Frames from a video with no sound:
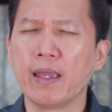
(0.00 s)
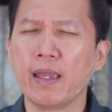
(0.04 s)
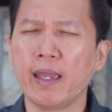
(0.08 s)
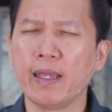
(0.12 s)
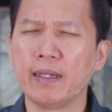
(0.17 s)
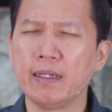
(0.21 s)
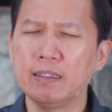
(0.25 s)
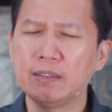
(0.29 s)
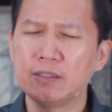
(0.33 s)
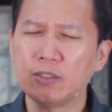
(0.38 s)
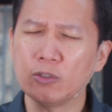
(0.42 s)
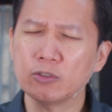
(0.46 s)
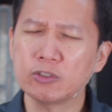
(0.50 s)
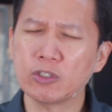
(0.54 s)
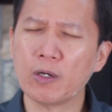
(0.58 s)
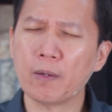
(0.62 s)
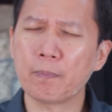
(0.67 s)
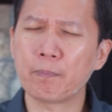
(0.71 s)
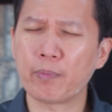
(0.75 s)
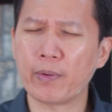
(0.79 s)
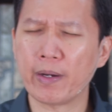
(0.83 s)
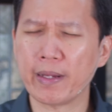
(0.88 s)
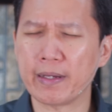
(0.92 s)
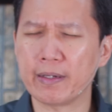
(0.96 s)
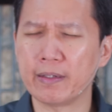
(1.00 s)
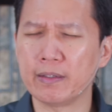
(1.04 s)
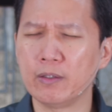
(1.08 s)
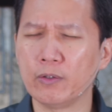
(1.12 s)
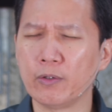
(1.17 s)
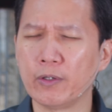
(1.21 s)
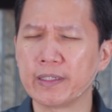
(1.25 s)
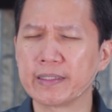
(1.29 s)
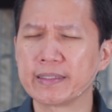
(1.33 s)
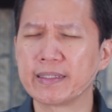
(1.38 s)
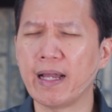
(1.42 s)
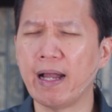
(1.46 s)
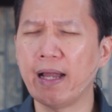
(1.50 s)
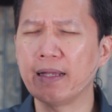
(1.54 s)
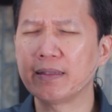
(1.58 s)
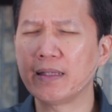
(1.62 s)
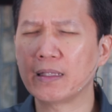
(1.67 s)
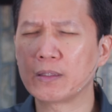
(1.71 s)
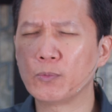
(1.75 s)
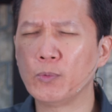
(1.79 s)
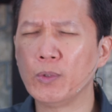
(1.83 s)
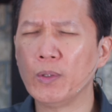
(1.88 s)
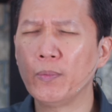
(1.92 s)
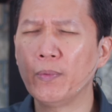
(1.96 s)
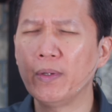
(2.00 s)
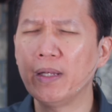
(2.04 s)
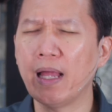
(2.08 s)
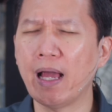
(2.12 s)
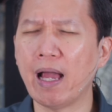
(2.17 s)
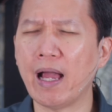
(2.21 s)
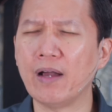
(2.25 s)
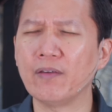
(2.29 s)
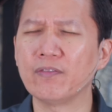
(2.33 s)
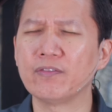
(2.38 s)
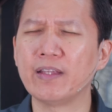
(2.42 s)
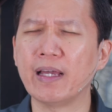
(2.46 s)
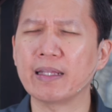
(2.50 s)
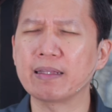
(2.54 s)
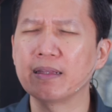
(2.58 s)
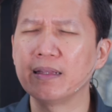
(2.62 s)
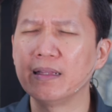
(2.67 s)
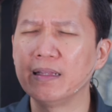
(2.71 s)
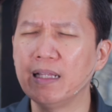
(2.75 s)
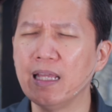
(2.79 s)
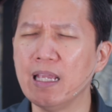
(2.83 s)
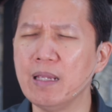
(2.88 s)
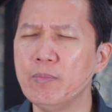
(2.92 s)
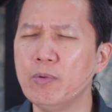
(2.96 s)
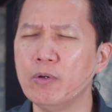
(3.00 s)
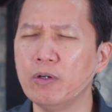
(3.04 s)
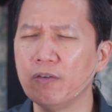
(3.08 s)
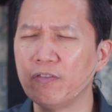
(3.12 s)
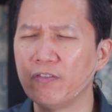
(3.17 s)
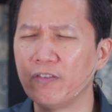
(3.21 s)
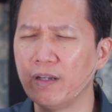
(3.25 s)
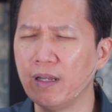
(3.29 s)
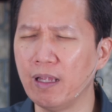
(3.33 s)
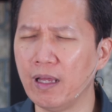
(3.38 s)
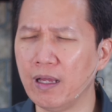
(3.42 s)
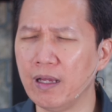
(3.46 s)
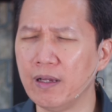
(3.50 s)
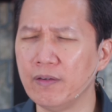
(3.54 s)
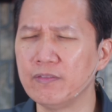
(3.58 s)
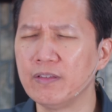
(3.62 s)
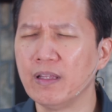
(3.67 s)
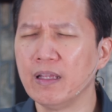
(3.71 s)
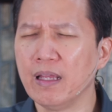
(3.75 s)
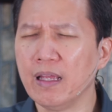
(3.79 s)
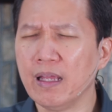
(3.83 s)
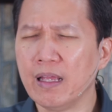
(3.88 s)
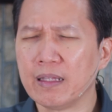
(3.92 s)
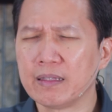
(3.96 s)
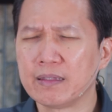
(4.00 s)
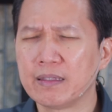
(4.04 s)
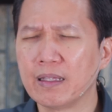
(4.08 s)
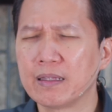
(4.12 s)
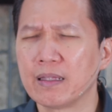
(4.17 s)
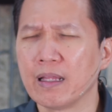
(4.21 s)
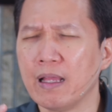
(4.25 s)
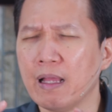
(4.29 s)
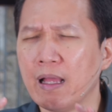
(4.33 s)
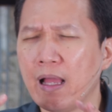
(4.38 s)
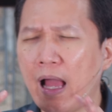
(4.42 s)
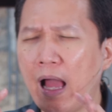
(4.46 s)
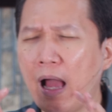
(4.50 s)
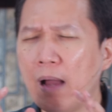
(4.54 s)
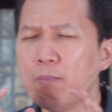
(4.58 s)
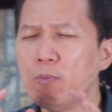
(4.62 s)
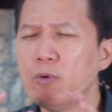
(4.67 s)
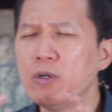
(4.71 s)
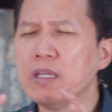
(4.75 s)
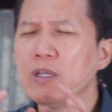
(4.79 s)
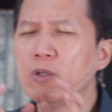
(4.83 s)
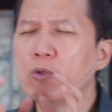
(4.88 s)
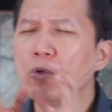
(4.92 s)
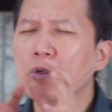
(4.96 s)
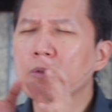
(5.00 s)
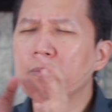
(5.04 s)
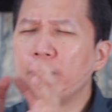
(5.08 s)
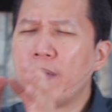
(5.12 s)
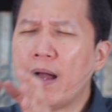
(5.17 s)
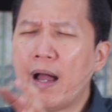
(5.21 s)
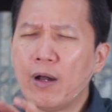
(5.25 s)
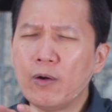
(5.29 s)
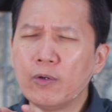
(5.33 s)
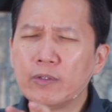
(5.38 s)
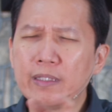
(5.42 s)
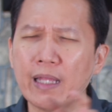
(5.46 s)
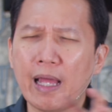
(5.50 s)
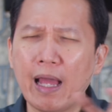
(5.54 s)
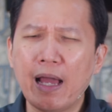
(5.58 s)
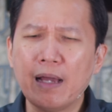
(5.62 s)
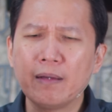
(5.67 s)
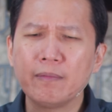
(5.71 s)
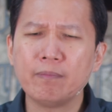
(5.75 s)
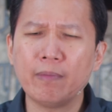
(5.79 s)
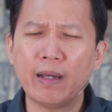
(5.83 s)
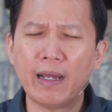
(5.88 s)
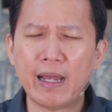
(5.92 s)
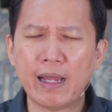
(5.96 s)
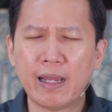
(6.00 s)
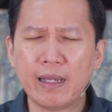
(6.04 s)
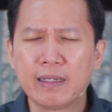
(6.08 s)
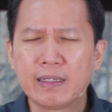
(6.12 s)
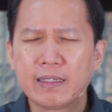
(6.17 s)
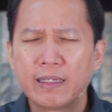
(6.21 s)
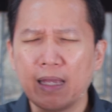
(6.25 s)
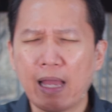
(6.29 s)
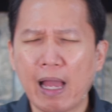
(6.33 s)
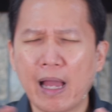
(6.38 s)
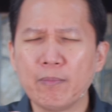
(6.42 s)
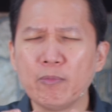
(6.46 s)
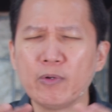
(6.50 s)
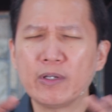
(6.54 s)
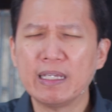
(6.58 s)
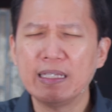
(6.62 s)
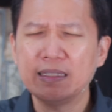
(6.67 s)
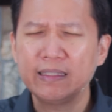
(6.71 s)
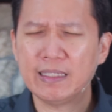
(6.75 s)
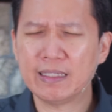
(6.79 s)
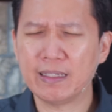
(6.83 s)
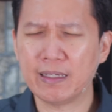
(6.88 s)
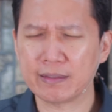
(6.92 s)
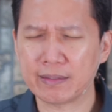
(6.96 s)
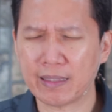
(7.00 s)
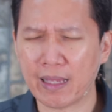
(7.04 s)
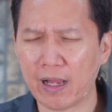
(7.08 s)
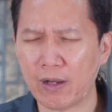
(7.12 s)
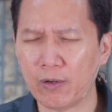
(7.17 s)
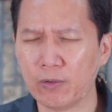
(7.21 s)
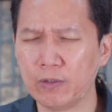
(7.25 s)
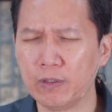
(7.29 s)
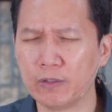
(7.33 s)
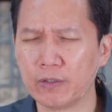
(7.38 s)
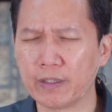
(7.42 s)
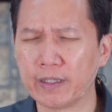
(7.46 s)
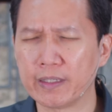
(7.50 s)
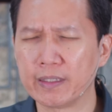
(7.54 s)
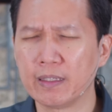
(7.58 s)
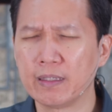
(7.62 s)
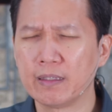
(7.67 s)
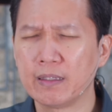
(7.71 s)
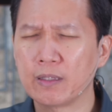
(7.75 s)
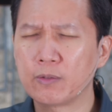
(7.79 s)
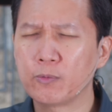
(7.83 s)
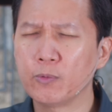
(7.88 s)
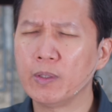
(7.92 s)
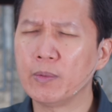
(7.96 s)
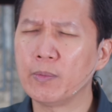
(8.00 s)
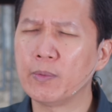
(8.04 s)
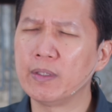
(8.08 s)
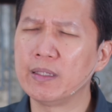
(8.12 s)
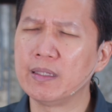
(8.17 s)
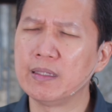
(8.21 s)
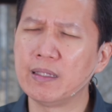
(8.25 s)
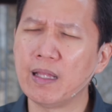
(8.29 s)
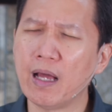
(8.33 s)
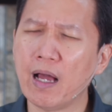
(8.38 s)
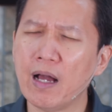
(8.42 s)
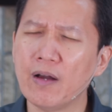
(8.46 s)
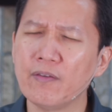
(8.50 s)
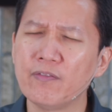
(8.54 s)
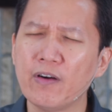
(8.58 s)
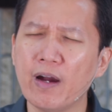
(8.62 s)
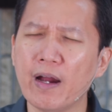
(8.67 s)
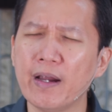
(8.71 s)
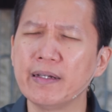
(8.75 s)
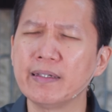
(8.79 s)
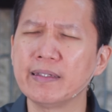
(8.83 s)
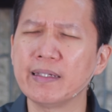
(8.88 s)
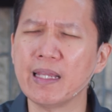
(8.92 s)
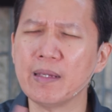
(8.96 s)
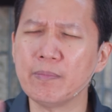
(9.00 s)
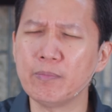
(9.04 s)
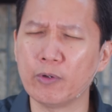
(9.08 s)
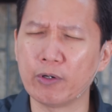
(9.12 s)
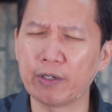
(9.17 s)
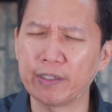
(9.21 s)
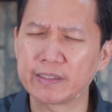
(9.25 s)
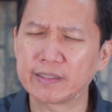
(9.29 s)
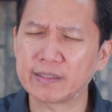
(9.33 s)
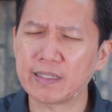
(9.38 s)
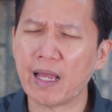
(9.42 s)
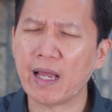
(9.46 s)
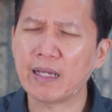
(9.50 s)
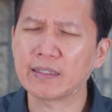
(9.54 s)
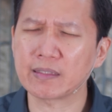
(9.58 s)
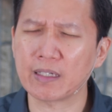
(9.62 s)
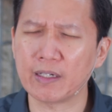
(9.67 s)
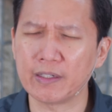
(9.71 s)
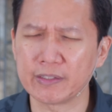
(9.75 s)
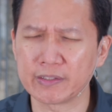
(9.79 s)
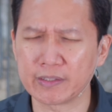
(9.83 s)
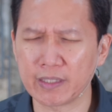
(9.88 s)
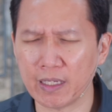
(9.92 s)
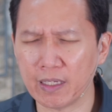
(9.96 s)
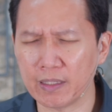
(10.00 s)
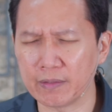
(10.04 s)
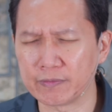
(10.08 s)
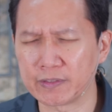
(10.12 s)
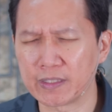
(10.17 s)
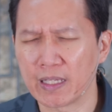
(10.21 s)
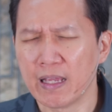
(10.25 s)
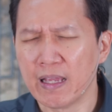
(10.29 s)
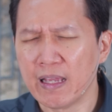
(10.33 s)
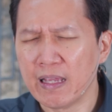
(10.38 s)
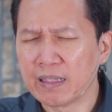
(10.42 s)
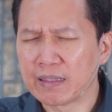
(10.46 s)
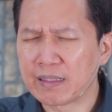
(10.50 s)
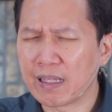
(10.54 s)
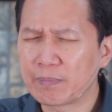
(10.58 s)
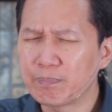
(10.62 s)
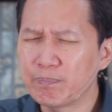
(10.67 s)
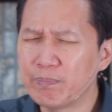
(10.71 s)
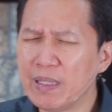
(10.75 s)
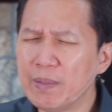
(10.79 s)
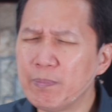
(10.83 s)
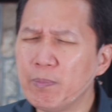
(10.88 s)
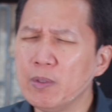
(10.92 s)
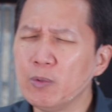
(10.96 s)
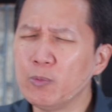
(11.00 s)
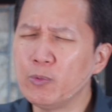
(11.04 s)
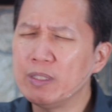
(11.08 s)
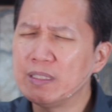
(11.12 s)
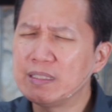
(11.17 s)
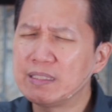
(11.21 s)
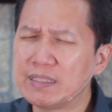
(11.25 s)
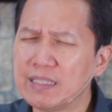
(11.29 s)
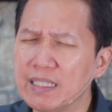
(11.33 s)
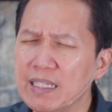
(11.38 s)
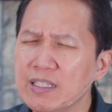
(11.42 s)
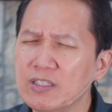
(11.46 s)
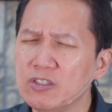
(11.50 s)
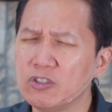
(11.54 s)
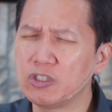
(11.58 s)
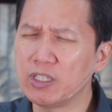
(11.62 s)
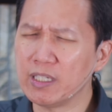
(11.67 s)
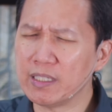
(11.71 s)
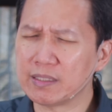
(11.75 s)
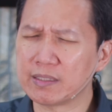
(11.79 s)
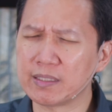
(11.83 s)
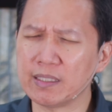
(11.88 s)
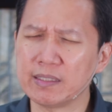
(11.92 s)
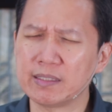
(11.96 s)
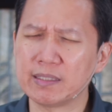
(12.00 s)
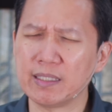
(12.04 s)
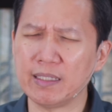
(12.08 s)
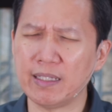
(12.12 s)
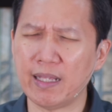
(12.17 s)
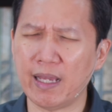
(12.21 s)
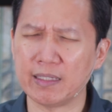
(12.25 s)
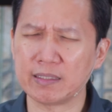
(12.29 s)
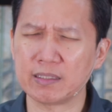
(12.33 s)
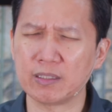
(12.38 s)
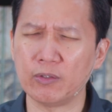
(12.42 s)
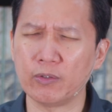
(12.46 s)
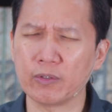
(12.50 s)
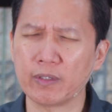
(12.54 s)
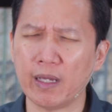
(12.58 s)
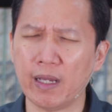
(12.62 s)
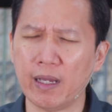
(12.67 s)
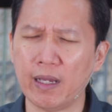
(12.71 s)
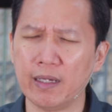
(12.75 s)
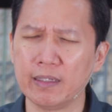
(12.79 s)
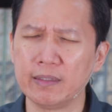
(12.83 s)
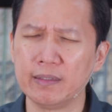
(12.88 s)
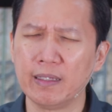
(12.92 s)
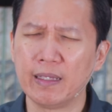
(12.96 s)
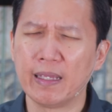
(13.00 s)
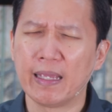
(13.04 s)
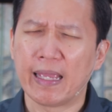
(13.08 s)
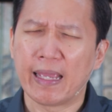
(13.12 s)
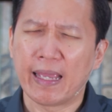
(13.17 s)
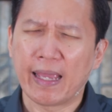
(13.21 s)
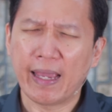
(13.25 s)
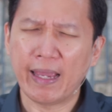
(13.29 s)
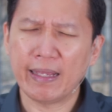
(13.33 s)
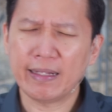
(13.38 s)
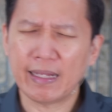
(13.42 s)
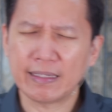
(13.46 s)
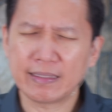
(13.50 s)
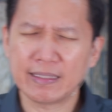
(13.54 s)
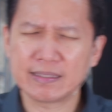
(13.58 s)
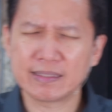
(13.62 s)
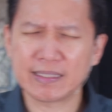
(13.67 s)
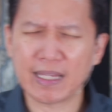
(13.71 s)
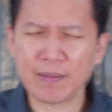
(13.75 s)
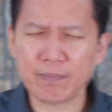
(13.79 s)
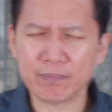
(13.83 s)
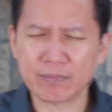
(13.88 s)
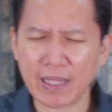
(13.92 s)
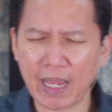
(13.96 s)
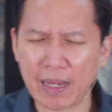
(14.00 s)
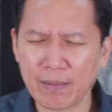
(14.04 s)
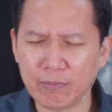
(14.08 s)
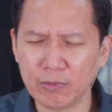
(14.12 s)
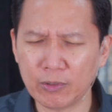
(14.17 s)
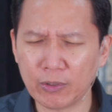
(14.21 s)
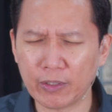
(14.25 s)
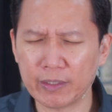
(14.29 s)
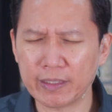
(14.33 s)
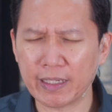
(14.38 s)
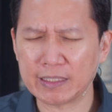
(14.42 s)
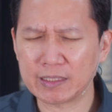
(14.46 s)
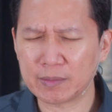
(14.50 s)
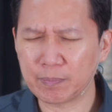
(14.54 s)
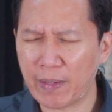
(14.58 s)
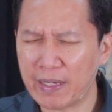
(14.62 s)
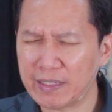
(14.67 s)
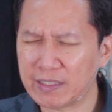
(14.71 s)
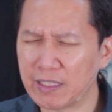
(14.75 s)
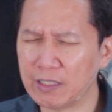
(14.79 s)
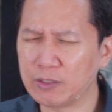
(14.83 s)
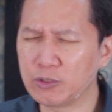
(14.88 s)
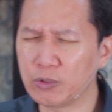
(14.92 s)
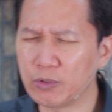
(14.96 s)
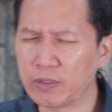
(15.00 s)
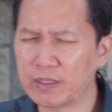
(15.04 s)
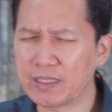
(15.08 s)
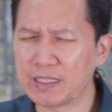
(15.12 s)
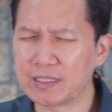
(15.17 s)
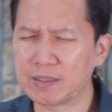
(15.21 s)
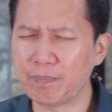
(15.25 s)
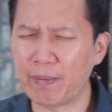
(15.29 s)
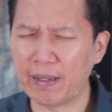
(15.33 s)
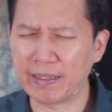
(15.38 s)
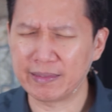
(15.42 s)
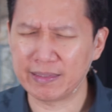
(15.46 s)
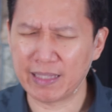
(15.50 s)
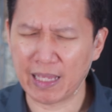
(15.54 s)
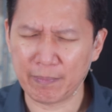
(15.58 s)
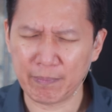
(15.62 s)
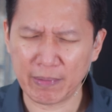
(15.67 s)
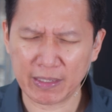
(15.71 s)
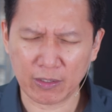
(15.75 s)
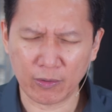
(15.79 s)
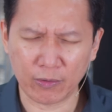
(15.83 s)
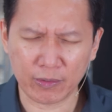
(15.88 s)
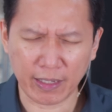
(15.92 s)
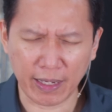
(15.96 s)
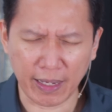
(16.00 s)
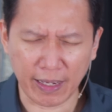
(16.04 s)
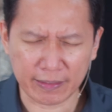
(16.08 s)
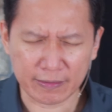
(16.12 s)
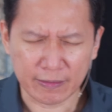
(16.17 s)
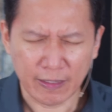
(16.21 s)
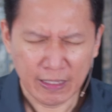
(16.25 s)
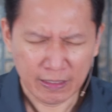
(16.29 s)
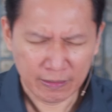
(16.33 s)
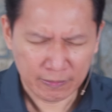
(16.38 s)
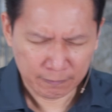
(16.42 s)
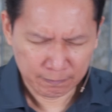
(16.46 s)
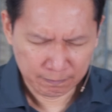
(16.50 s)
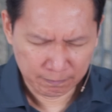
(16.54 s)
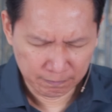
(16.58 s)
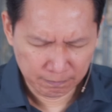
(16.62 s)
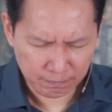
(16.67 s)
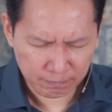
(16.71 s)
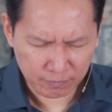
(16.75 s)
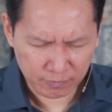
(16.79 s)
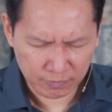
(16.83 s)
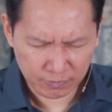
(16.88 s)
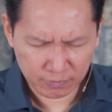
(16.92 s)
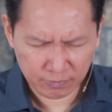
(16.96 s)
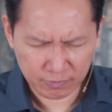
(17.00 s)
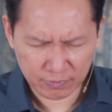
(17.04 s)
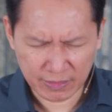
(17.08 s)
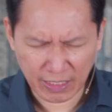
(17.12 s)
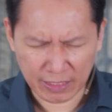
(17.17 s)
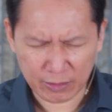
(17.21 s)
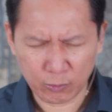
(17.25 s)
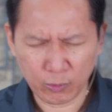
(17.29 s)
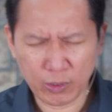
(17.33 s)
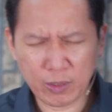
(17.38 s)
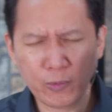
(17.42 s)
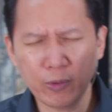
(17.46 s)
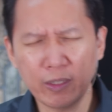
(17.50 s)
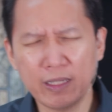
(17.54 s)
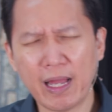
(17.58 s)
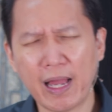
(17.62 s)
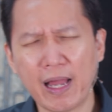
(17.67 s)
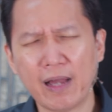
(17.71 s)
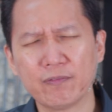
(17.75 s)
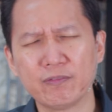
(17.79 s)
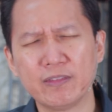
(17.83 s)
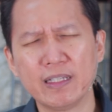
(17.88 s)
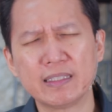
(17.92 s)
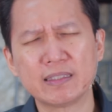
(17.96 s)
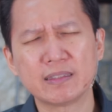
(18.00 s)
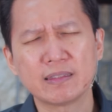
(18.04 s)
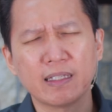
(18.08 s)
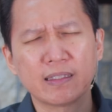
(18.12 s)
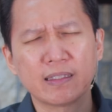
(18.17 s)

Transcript: And it's also a prayer, Lord God, that we will have that labor of love, that among higugmaon ang mga among isig ka tao, Lord, that we will love our neighbors as ourselves, that people will see Jesus in us, O God. And at the same time, Lord, especially during this pandemic, O God, that we will have this